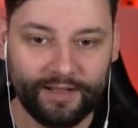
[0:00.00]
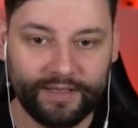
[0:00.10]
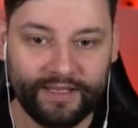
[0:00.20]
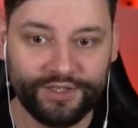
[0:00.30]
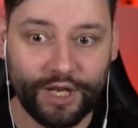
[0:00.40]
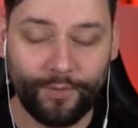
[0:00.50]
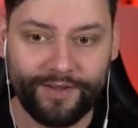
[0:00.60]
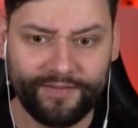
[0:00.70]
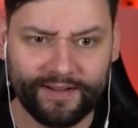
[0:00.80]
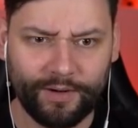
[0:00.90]
the
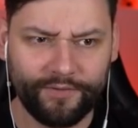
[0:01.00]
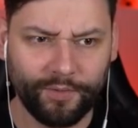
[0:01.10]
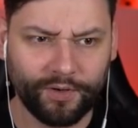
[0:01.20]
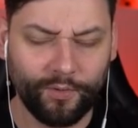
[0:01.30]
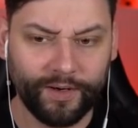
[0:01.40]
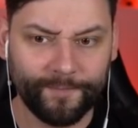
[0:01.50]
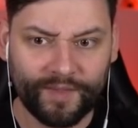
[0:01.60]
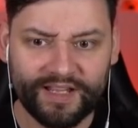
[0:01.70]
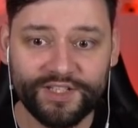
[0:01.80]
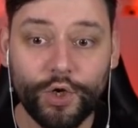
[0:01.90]
jetway thing, whatever you want to call it,
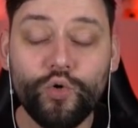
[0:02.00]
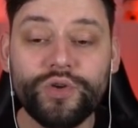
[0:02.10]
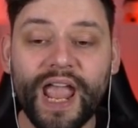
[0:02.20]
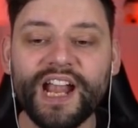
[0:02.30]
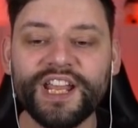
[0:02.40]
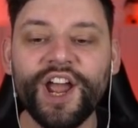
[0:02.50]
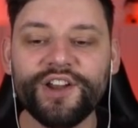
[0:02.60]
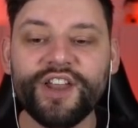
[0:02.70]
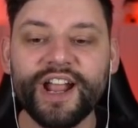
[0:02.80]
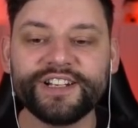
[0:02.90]
to get
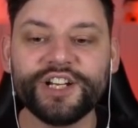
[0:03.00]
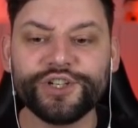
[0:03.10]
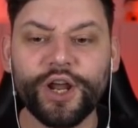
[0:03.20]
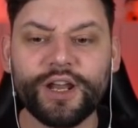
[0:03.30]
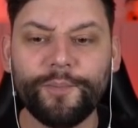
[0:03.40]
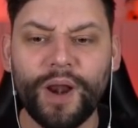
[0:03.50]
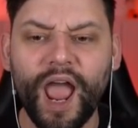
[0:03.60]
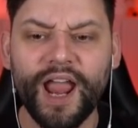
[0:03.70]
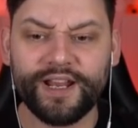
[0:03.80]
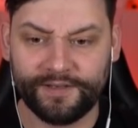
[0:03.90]
connected to the
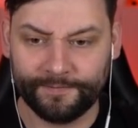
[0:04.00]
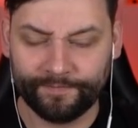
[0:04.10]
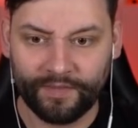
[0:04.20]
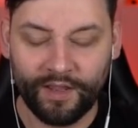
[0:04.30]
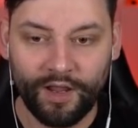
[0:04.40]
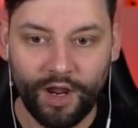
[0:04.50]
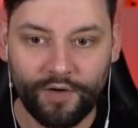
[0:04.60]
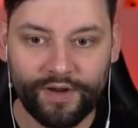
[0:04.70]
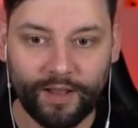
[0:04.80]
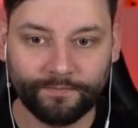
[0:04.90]
plane.
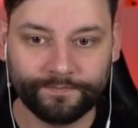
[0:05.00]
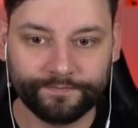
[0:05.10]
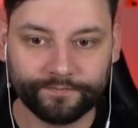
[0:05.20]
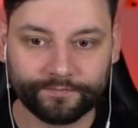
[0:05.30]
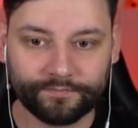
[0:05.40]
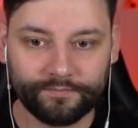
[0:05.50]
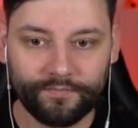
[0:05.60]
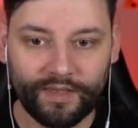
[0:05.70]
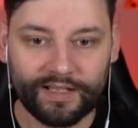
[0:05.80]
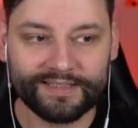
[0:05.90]
Hurry up.
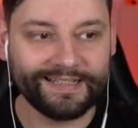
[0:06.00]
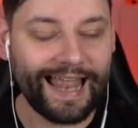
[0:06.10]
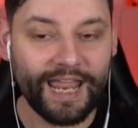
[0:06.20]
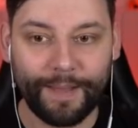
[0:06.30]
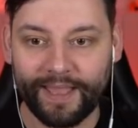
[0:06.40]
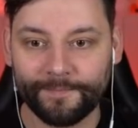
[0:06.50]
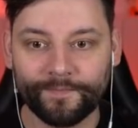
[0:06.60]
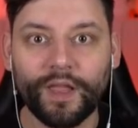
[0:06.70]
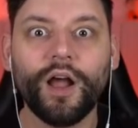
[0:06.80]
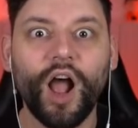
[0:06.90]
Today, mate.
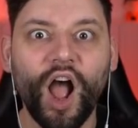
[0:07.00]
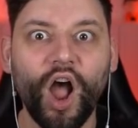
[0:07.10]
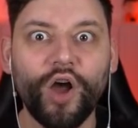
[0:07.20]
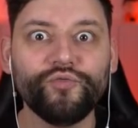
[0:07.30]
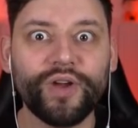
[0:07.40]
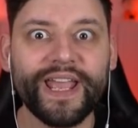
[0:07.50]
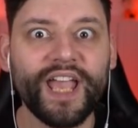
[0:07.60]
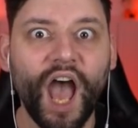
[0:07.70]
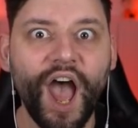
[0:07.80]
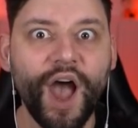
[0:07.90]

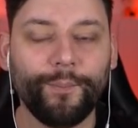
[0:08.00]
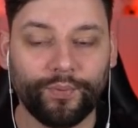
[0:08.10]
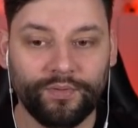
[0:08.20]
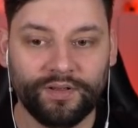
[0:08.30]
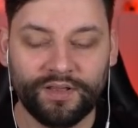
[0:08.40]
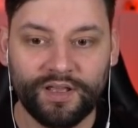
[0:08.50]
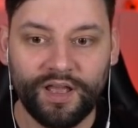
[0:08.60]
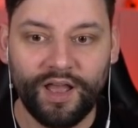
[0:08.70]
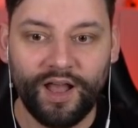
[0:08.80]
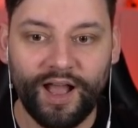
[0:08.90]
Hurry up.
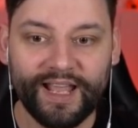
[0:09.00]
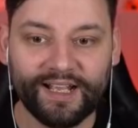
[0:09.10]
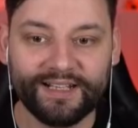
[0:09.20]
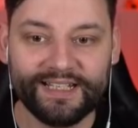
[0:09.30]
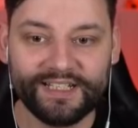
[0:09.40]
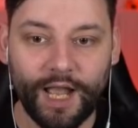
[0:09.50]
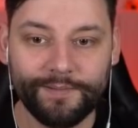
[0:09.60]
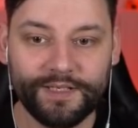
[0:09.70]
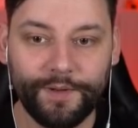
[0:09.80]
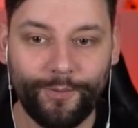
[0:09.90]
I ain't got this
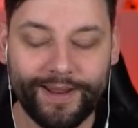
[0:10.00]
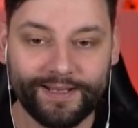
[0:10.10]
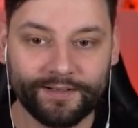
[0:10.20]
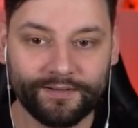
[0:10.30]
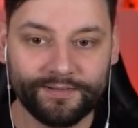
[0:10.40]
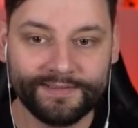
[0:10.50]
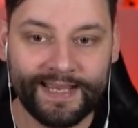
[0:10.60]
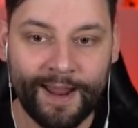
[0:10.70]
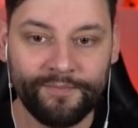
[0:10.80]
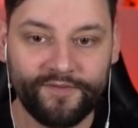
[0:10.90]
time to be waiting.
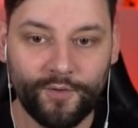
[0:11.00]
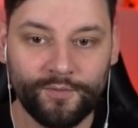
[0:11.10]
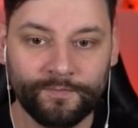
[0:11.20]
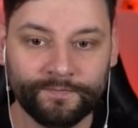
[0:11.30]
Damn fool.